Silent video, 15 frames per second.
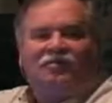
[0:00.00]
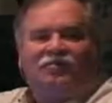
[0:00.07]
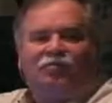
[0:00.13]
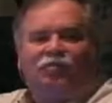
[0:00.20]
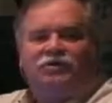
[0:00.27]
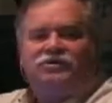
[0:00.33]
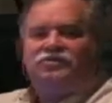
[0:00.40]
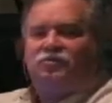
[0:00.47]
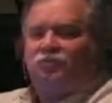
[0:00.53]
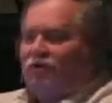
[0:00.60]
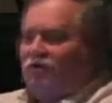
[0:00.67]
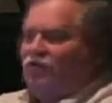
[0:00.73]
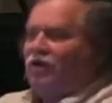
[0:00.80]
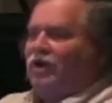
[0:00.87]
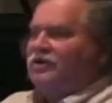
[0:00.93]
Preach the
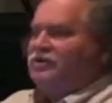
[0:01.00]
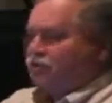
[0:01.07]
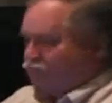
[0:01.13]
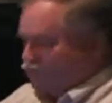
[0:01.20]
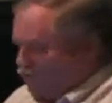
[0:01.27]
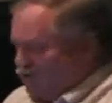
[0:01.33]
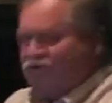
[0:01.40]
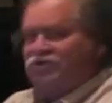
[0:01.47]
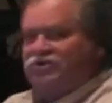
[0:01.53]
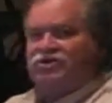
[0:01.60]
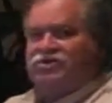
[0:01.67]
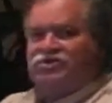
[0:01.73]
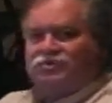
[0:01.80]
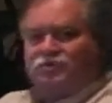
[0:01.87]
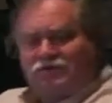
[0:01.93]
revelation.
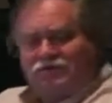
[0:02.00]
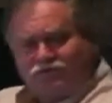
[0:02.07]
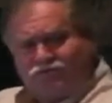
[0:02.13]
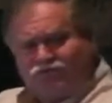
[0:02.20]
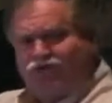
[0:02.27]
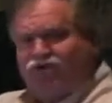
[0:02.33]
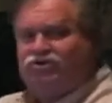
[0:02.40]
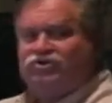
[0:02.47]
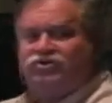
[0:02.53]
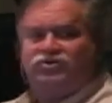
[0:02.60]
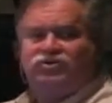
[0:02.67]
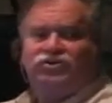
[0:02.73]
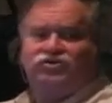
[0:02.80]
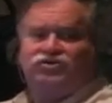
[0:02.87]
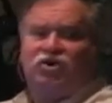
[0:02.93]
Jesus is real. Jesus
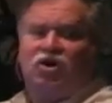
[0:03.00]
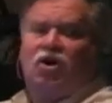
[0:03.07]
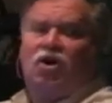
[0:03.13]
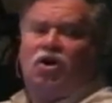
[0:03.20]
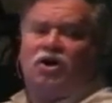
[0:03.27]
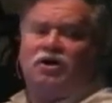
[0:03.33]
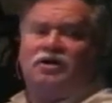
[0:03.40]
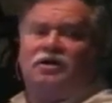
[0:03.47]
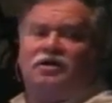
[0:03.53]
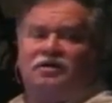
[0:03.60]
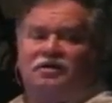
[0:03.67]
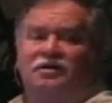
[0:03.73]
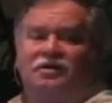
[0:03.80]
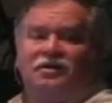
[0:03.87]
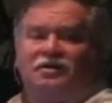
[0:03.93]
is God.
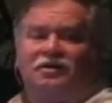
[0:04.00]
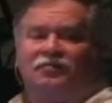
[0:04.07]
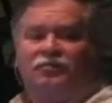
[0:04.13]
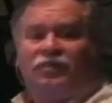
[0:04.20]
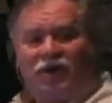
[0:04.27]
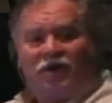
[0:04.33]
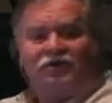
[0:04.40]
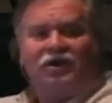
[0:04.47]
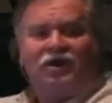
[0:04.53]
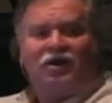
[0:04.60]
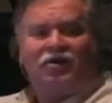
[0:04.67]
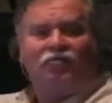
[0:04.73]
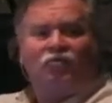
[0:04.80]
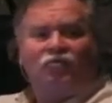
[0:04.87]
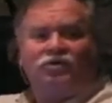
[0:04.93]
Bow
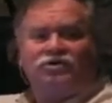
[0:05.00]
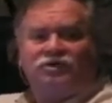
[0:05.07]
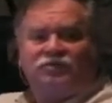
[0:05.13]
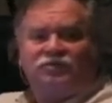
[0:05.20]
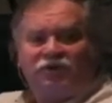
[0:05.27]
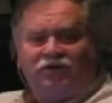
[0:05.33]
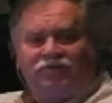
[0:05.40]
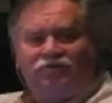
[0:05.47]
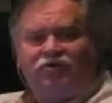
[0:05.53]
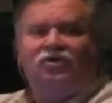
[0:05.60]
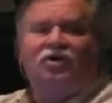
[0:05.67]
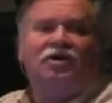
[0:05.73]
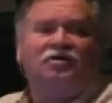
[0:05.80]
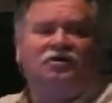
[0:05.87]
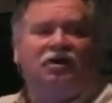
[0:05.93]
down, worship him. Do
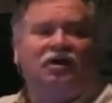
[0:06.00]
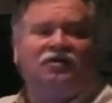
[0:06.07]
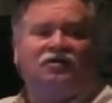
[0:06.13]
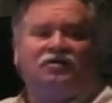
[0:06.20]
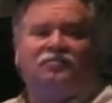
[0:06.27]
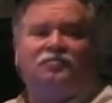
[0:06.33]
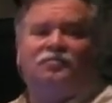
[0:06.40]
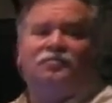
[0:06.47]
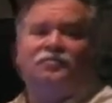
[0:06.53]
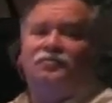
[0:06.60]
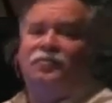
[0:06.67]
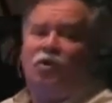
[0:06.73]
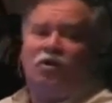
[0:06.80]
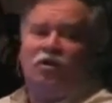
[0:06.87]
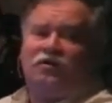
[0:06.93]
not take the
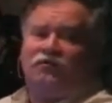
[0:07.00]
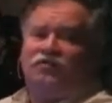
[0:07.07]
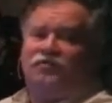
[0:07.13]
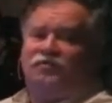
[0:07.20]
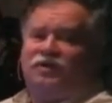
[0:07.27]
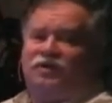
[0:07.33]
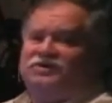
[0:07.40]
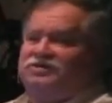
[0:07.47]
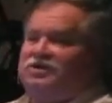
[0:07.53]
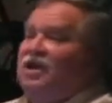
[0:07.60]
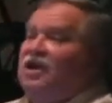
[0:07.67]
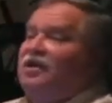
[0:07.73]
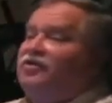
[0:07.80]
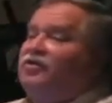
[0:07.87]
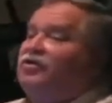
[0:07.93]
mark of the beast.
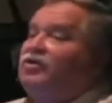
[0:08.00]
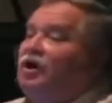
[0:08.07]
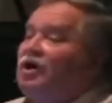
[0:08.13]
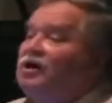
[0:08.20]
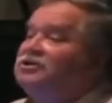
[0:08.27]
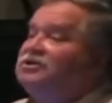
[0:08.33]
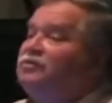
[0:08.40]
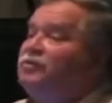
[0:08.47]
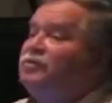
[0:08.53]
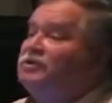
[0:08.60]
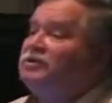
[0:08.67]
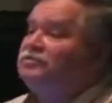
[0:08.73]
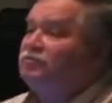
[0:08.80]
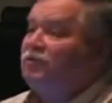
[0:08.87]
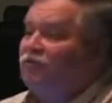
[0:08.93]
The gospel
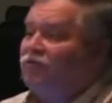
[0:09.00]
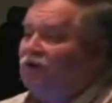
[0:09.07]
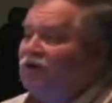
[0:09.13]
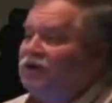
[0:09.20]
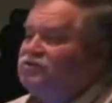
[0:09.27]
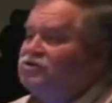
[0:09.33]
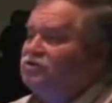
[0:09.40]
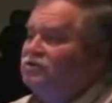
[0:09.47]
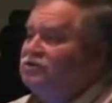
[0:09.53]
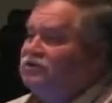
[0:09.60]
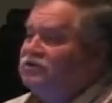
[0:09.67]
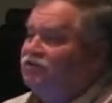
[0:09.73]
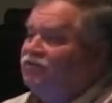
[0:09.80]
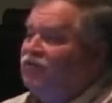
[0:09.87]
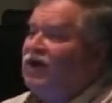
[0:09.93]
is revelational,
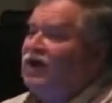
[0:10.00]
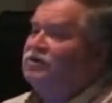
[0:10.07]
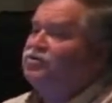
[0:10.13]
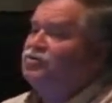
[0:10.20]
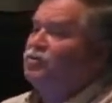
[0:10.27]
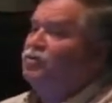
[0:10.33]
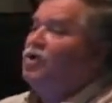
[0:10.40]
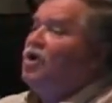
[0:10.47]
it's factual,